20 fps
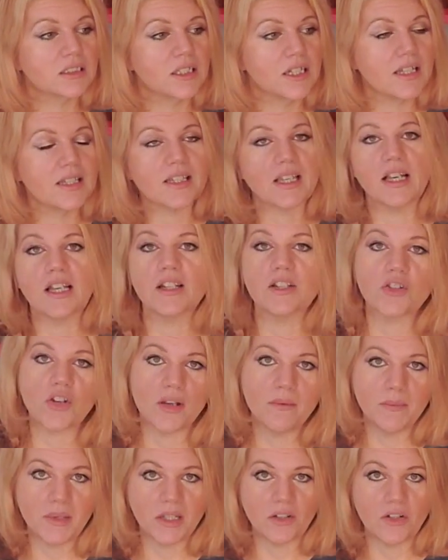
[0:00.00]
it's kind of
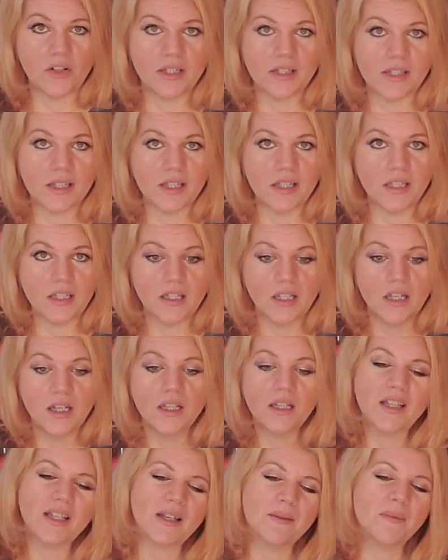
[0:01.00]
driving me crazy.
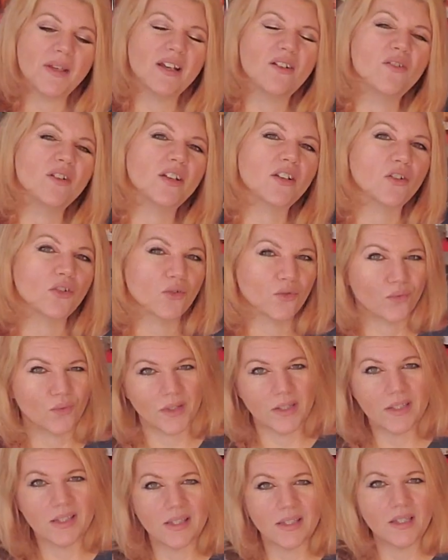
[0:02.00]
Like, I'm not going
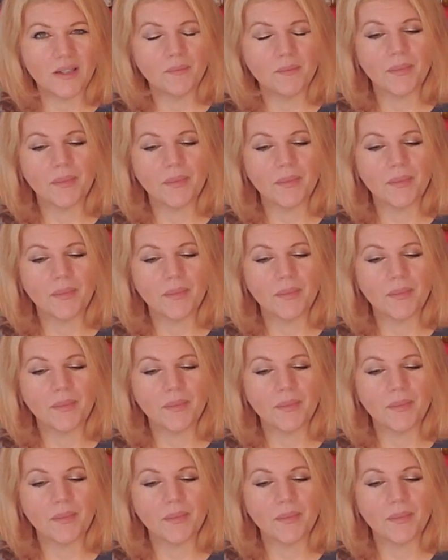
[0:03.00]
crazy,